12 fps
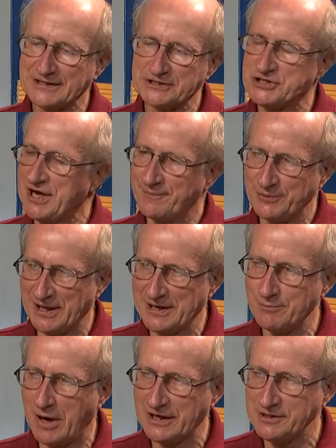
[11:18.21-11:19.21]
at the
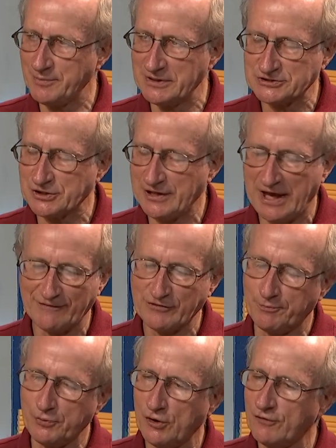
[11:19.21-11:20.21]
Champlain Monument, so you have
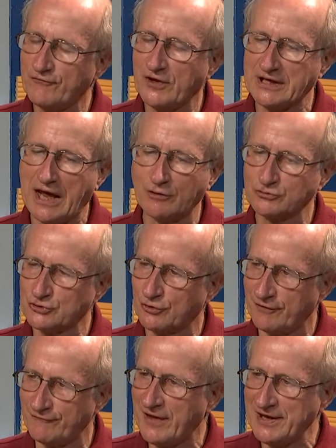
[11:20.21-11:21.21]
the perfect
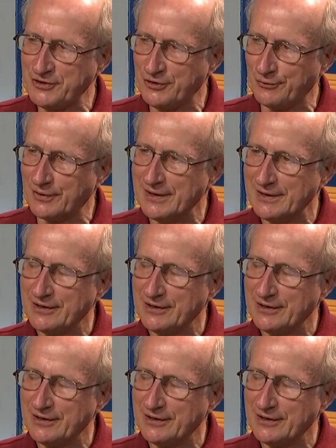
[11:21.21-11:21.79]
outdoor venue.